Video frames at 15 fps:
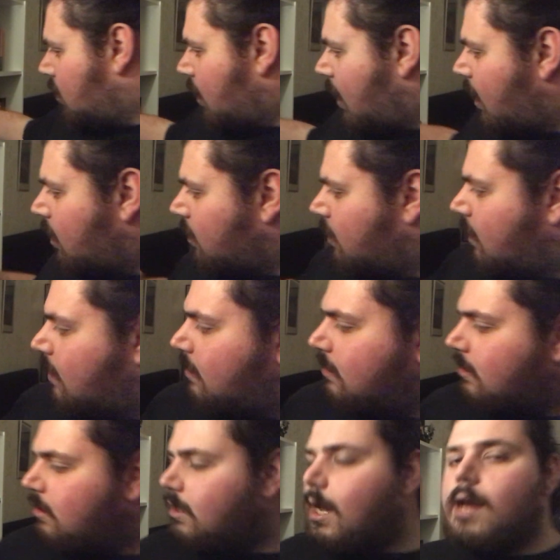I've
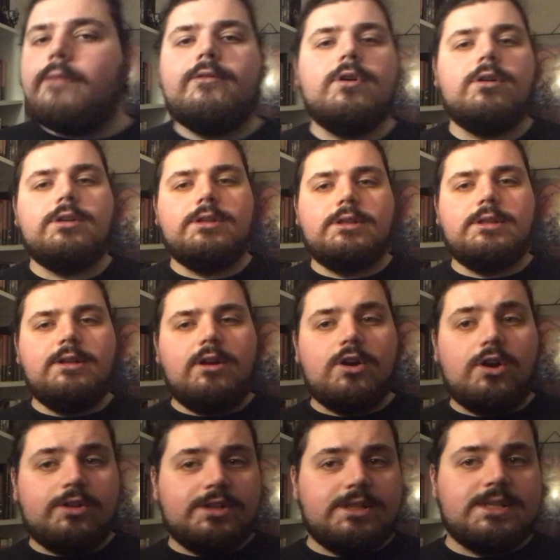
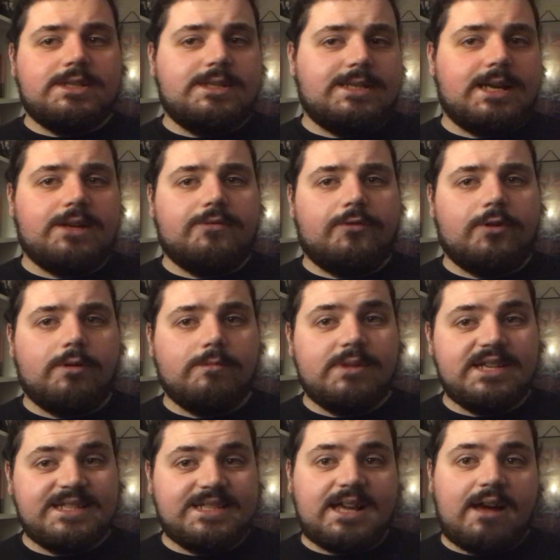gotten this set from
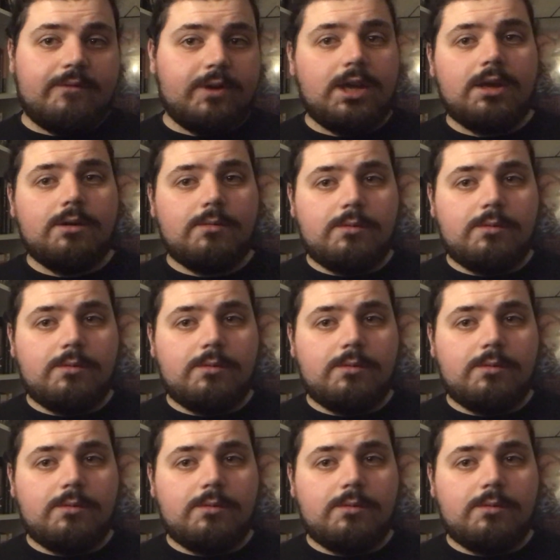Zavi